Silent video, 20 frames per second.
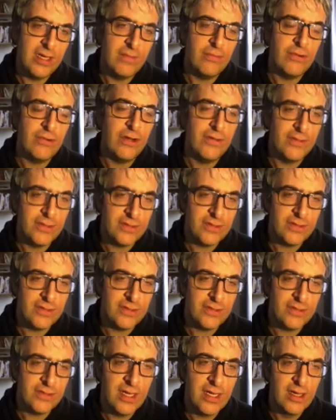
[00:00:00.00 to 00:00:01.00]

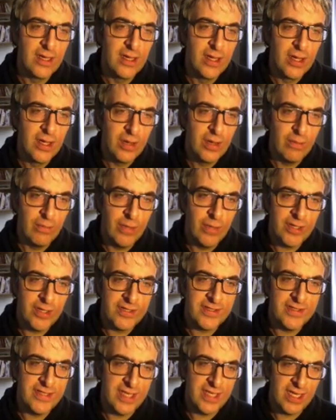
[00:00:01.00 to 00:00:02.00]
previously,
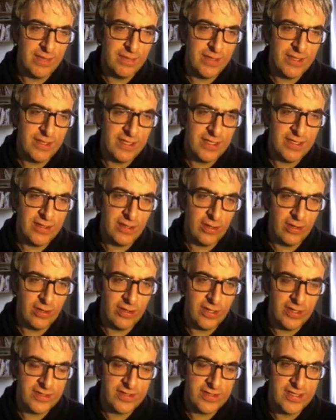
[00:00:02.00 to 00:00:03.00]
but the IPT told
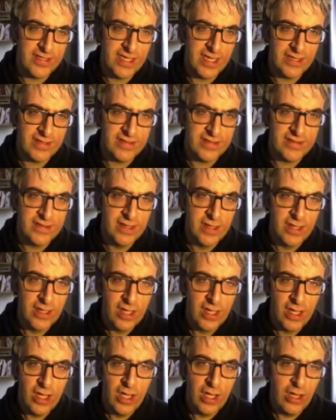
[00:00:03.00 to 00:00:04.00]
us that
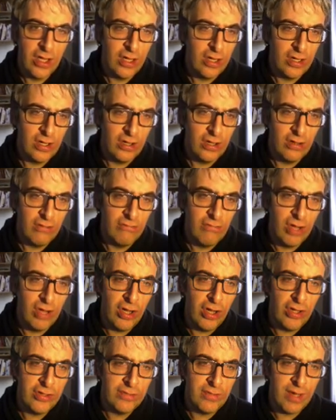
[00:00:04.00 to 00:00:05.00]

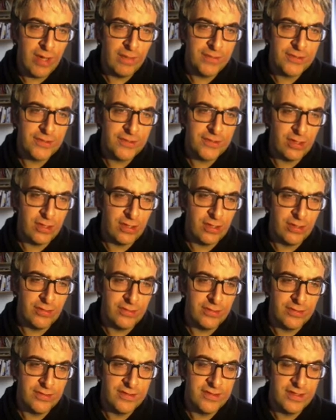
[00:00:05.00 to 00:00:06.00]
unmapped
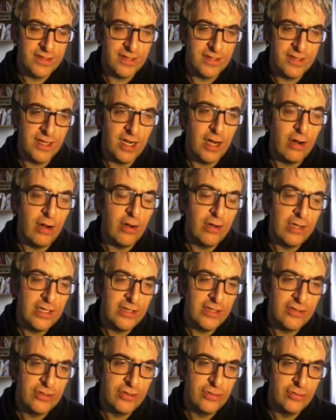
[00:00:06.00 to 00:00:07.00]
columns, there are
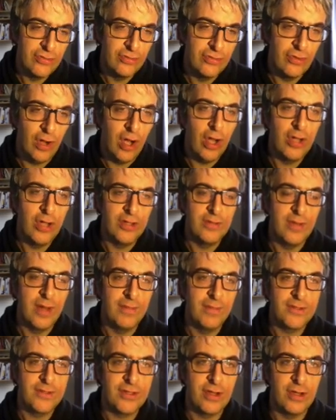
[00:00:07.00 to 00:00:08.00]
only 2
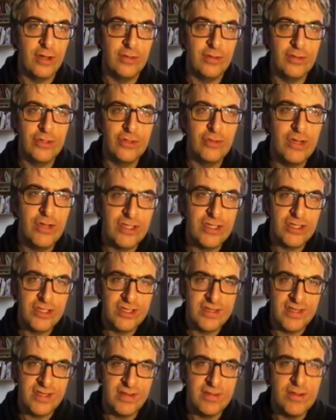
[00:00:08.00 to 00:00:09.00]
unmapped columns, which
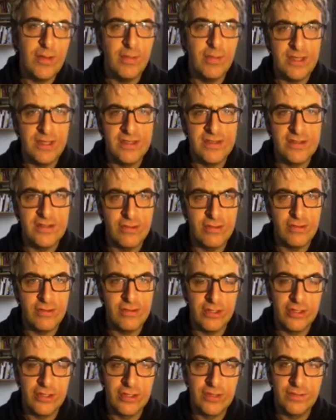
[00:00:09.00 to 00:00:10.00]
seems a bit
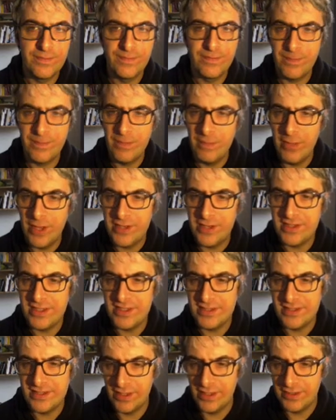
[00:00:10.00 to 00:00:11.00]
strange, but
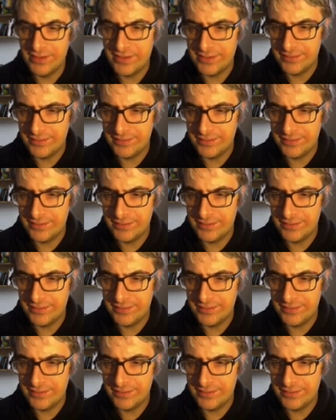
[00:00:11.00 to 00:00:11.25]
it's not.